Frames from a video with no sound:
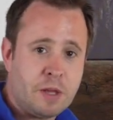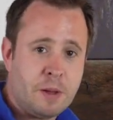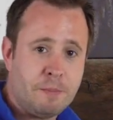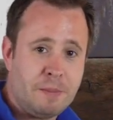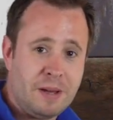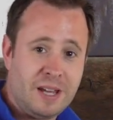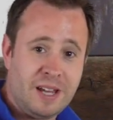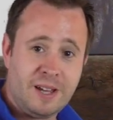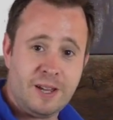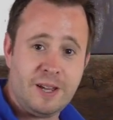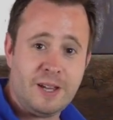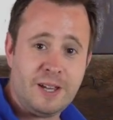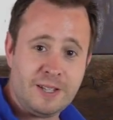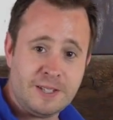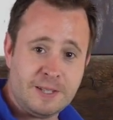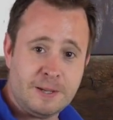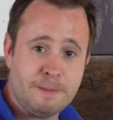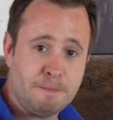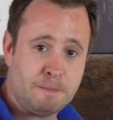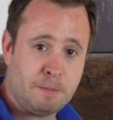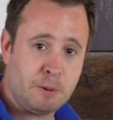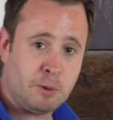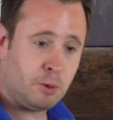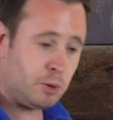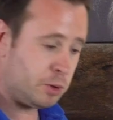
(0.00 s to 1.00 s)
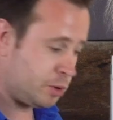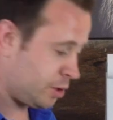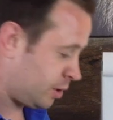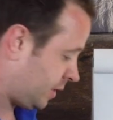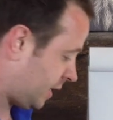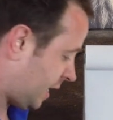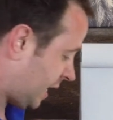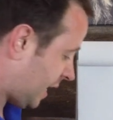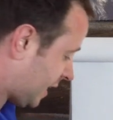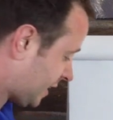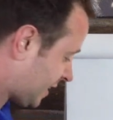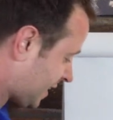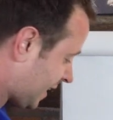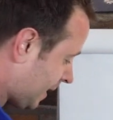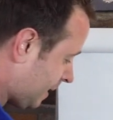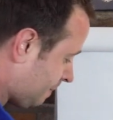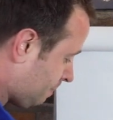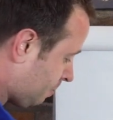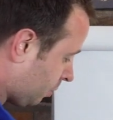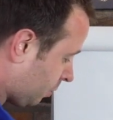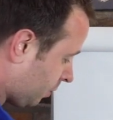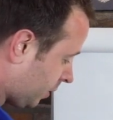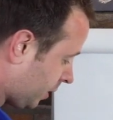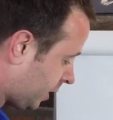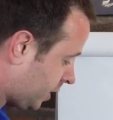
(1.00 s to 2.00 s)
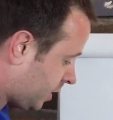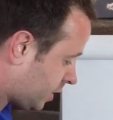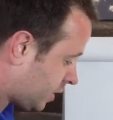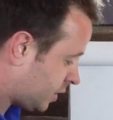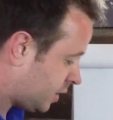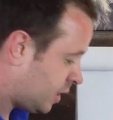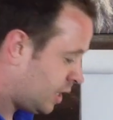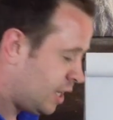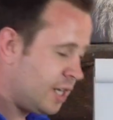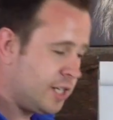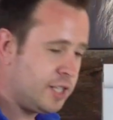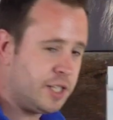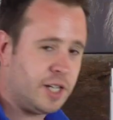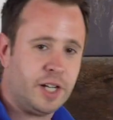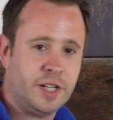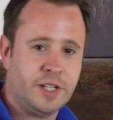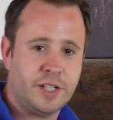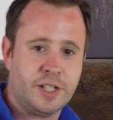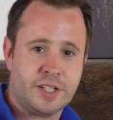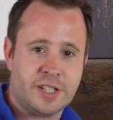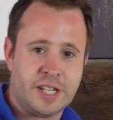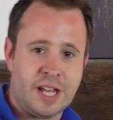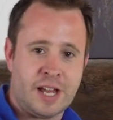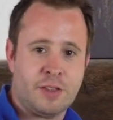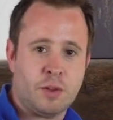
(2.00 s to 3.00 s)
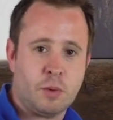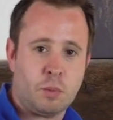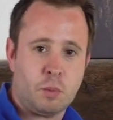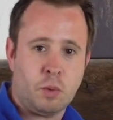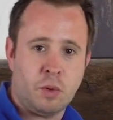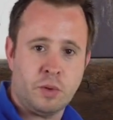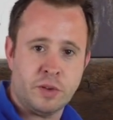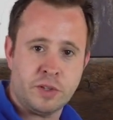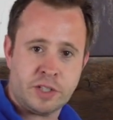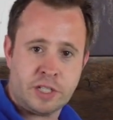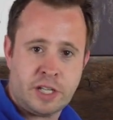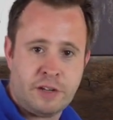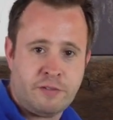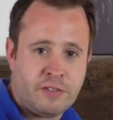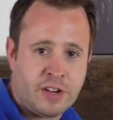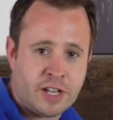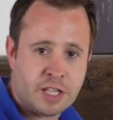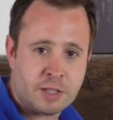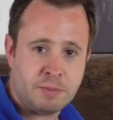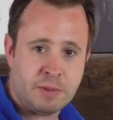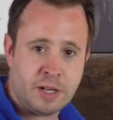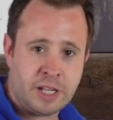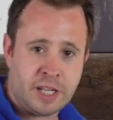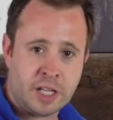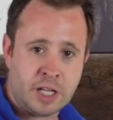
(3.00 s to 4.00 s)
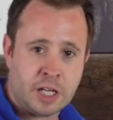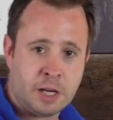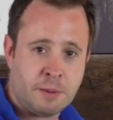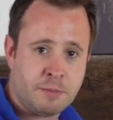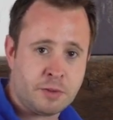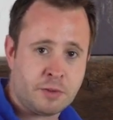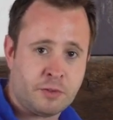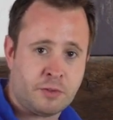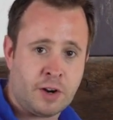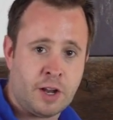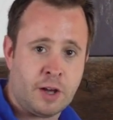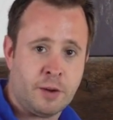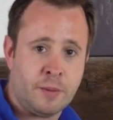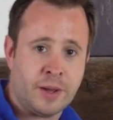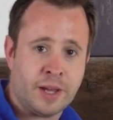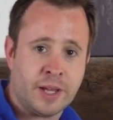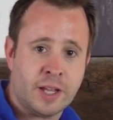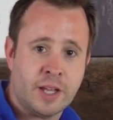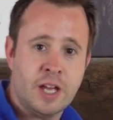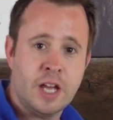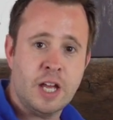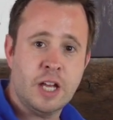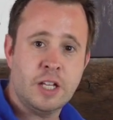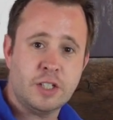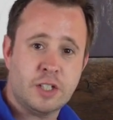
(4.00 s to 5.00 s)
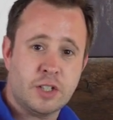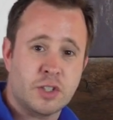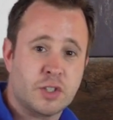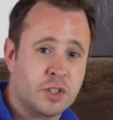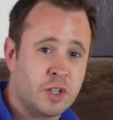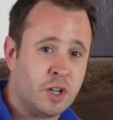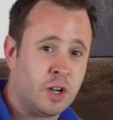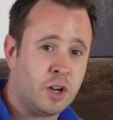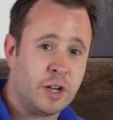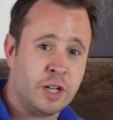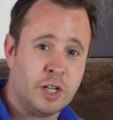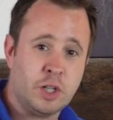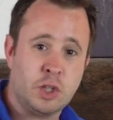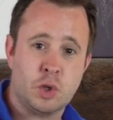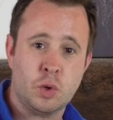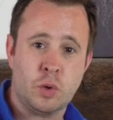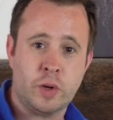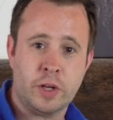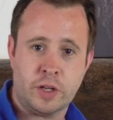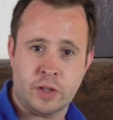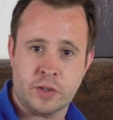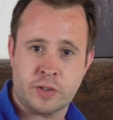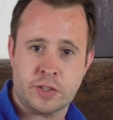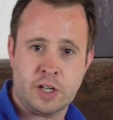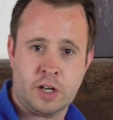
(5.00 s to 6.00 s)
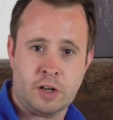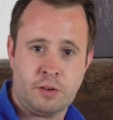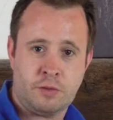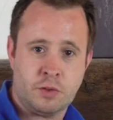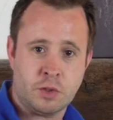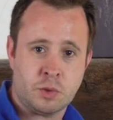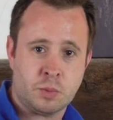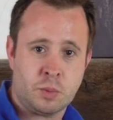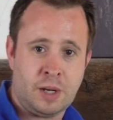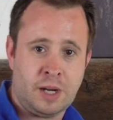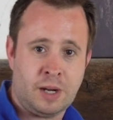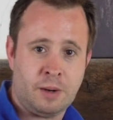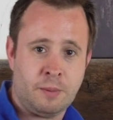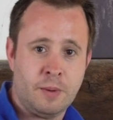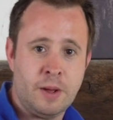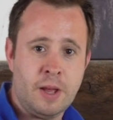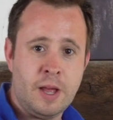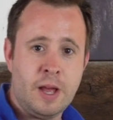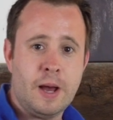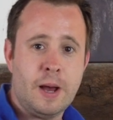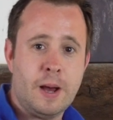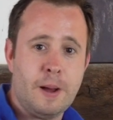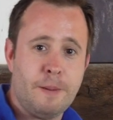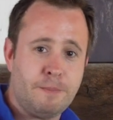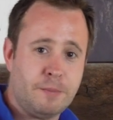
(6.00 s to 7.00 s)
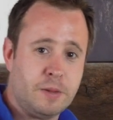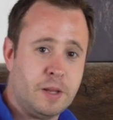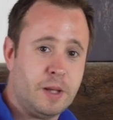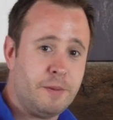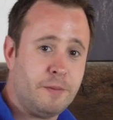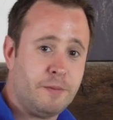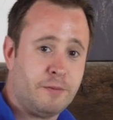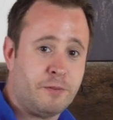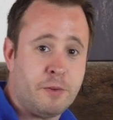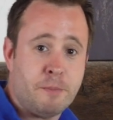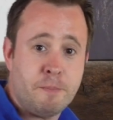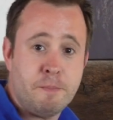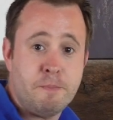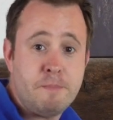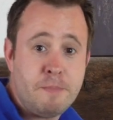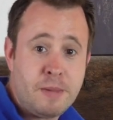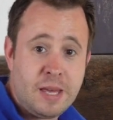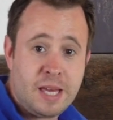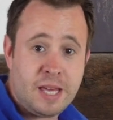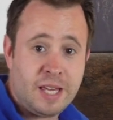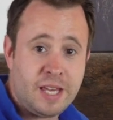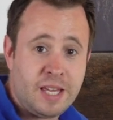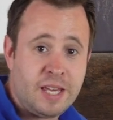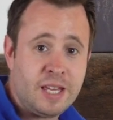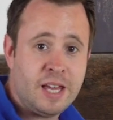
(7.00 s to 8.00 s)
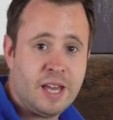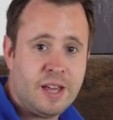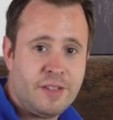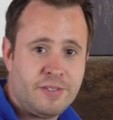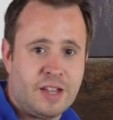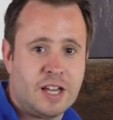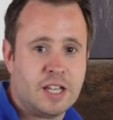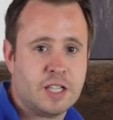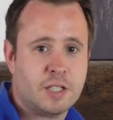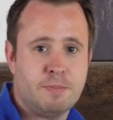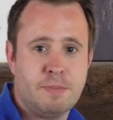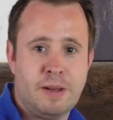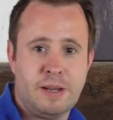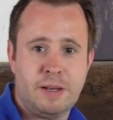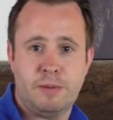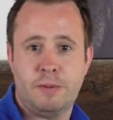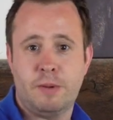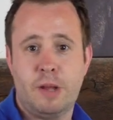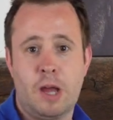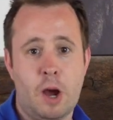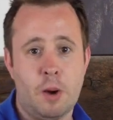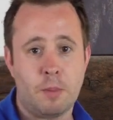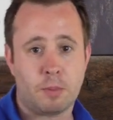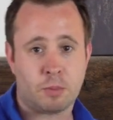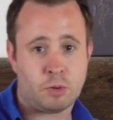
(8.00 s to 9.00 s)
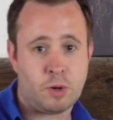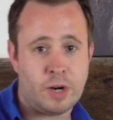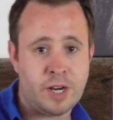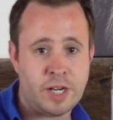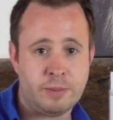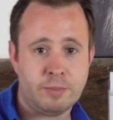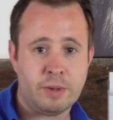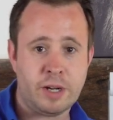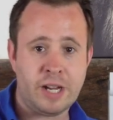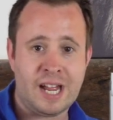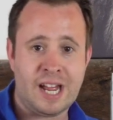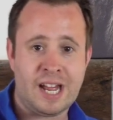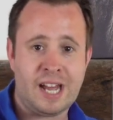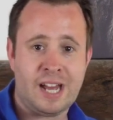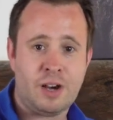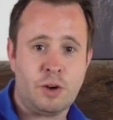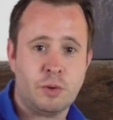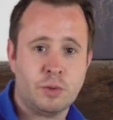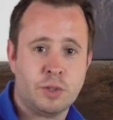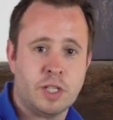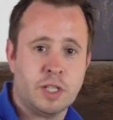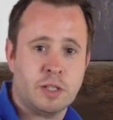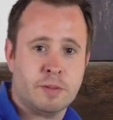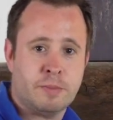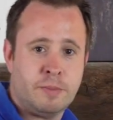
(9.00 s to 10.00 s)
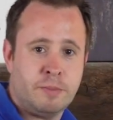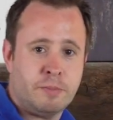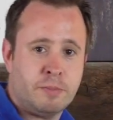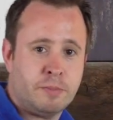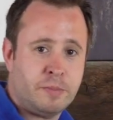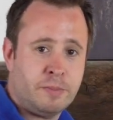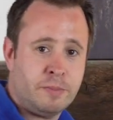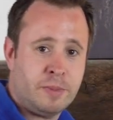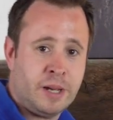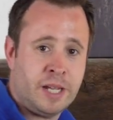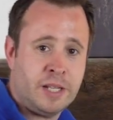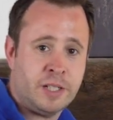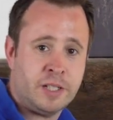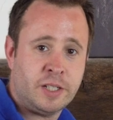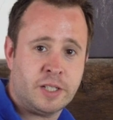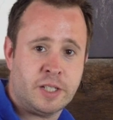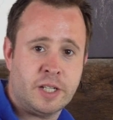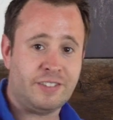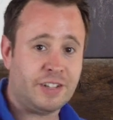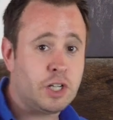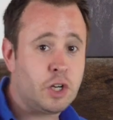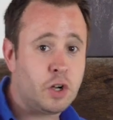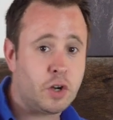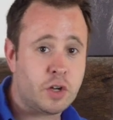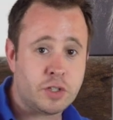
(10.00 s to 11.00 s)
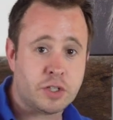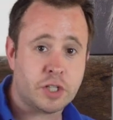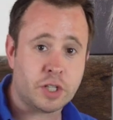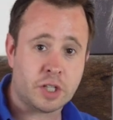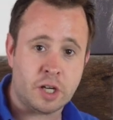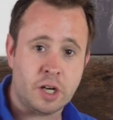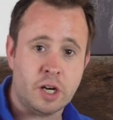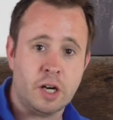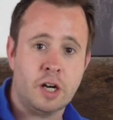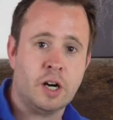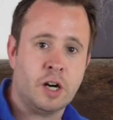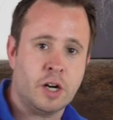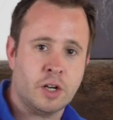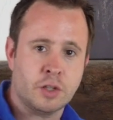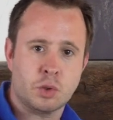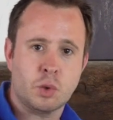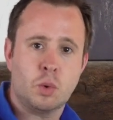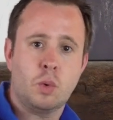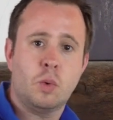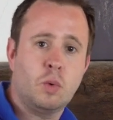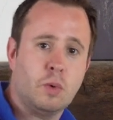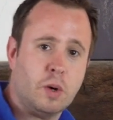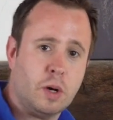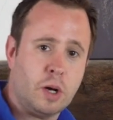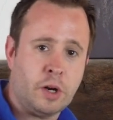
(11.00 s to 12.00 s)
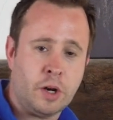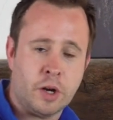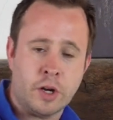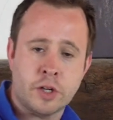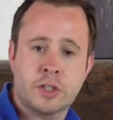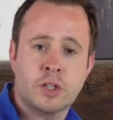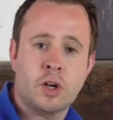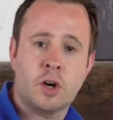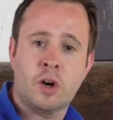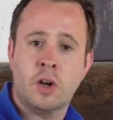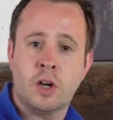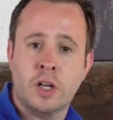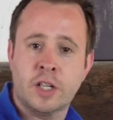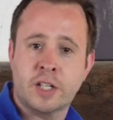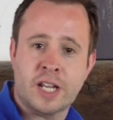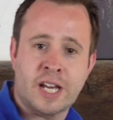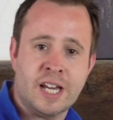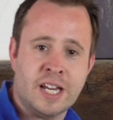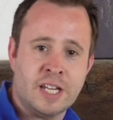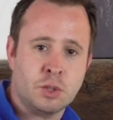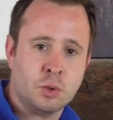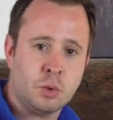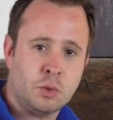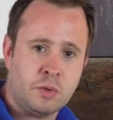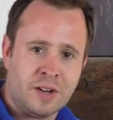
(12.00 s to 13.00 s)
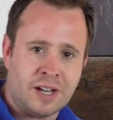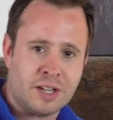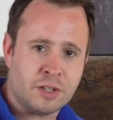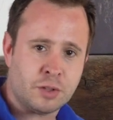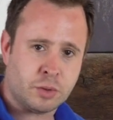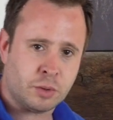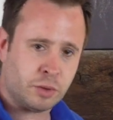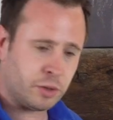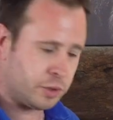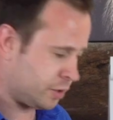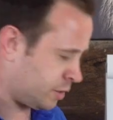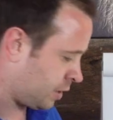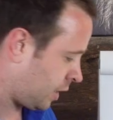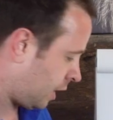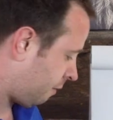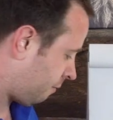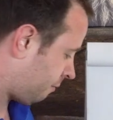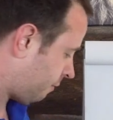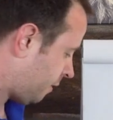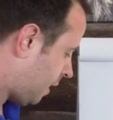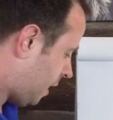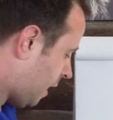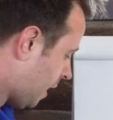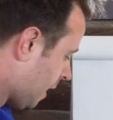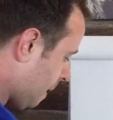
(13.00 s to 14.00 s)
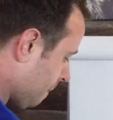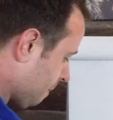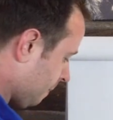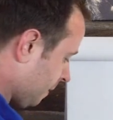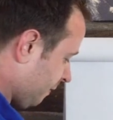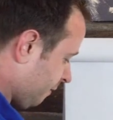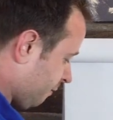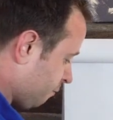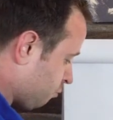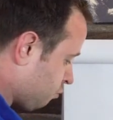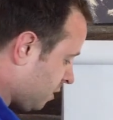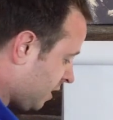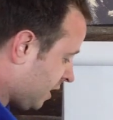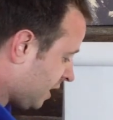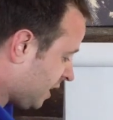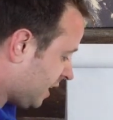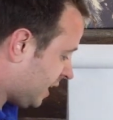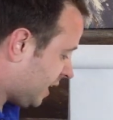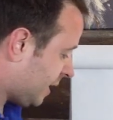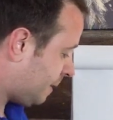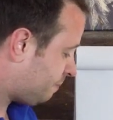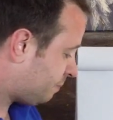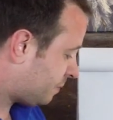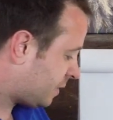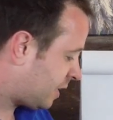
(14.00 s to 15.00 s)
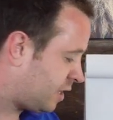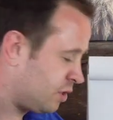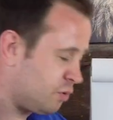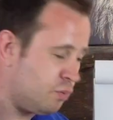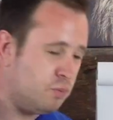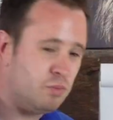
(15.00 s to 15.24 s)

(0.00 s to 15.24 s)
it is important at a point to understand that once the investment income's flowing, to start enjoying yourself as well. For me, that's meant upgrading my house, it's meant having nicer cars, nicer holidays, all that sort of stuff. But really, it's